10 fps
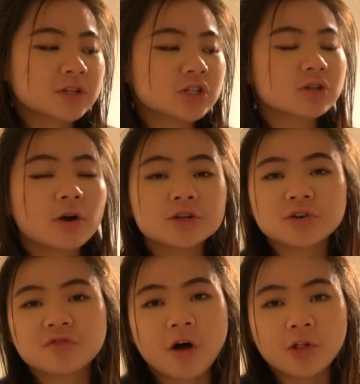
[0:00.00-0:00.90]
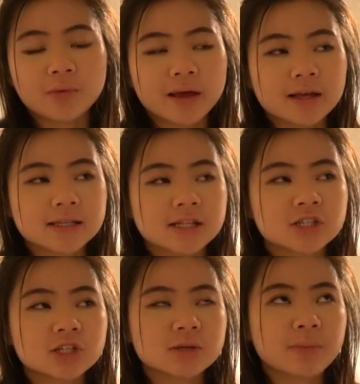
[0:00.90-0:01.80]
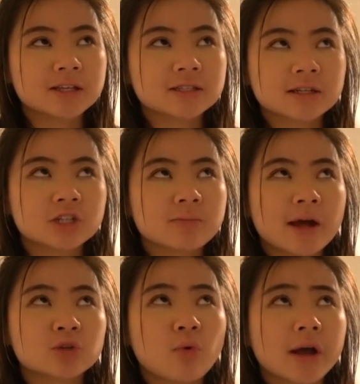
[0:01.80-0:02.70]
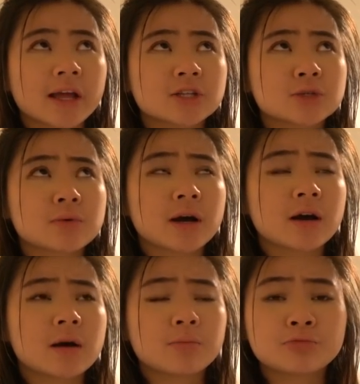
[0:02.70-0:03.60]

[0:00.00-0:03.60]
just larger followings. It's just basically, just imagine walking into a